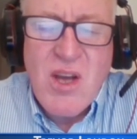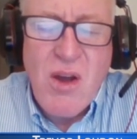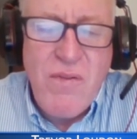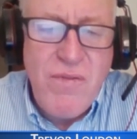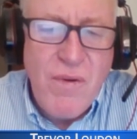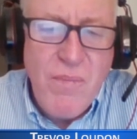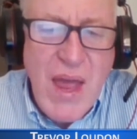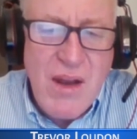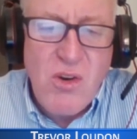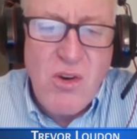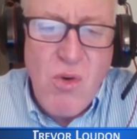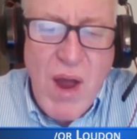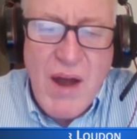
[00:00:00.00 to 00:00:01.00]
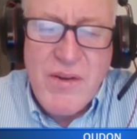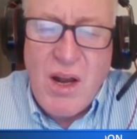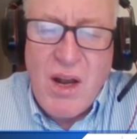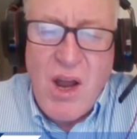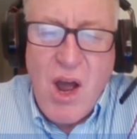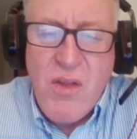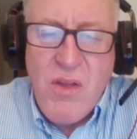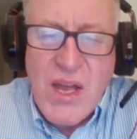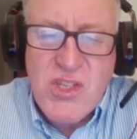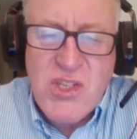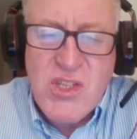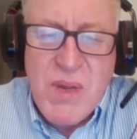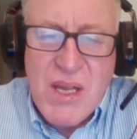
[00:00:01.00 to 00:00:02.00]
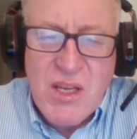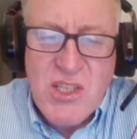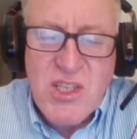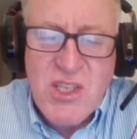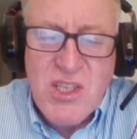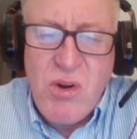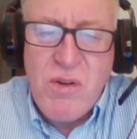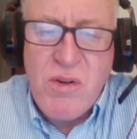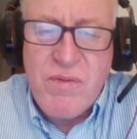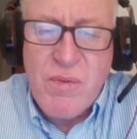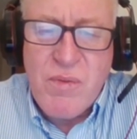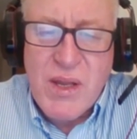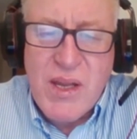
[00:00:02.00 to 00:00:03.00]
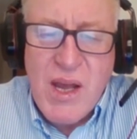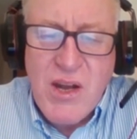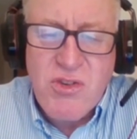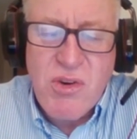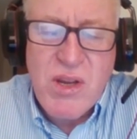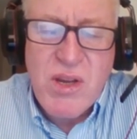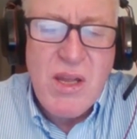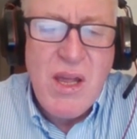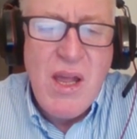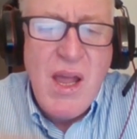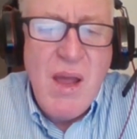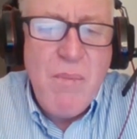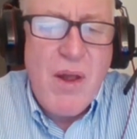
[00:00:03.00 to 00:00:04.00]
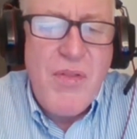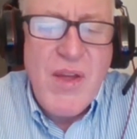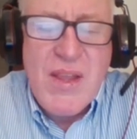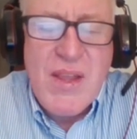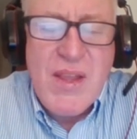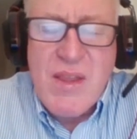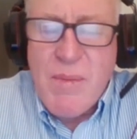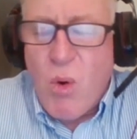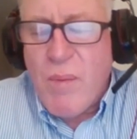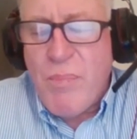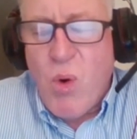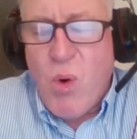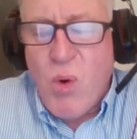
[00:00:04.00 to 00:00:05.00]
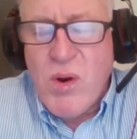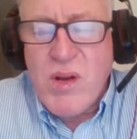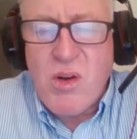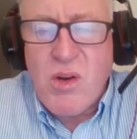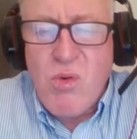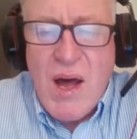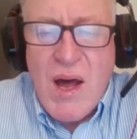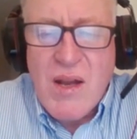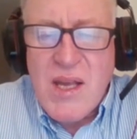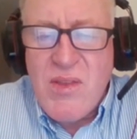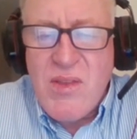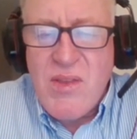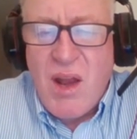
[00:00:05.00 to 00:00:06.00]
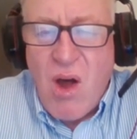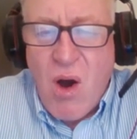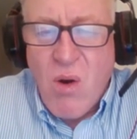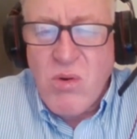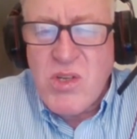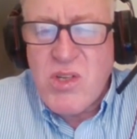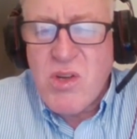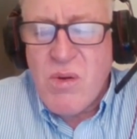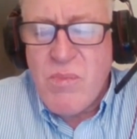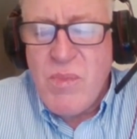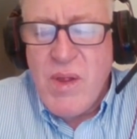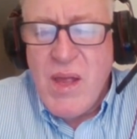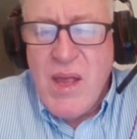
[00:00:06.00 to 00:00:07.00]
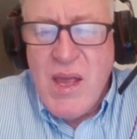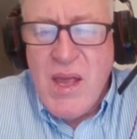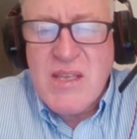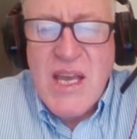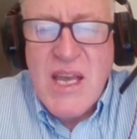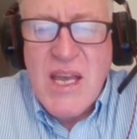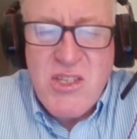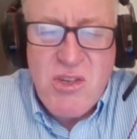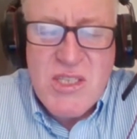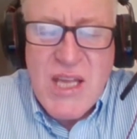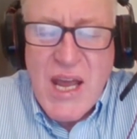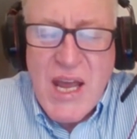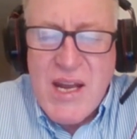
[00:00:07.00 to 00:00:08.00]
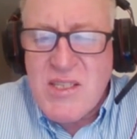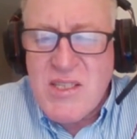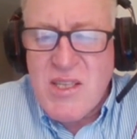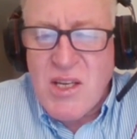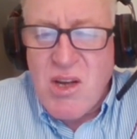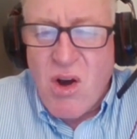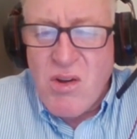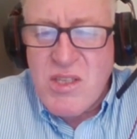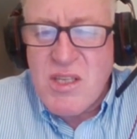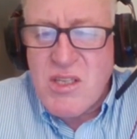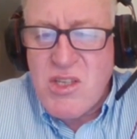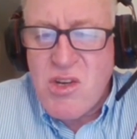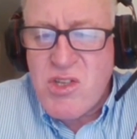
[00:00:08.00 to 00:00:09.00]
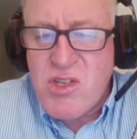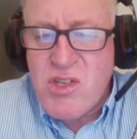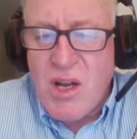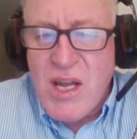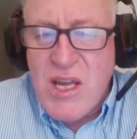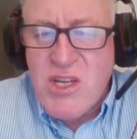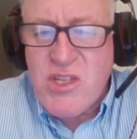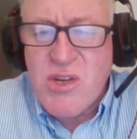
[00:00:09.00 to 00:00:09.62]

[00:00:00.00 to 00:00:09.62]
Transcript: So from that ground alone, they should be excluded from the country. But I think the more important ground in the long term is, as you state, it's a constitutional